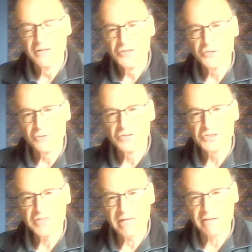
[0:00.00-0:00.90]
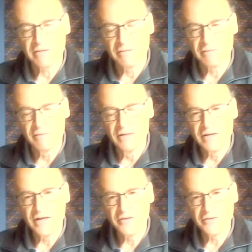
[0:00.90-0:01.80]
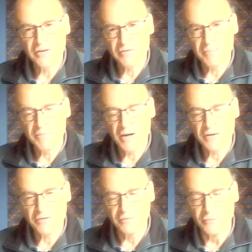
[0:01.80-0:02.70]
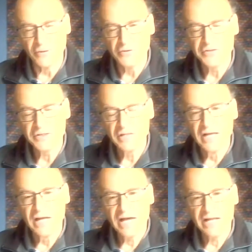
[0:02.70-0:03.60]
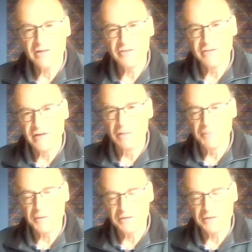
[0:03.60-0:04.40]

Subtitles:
should settle in another part of the world and develop it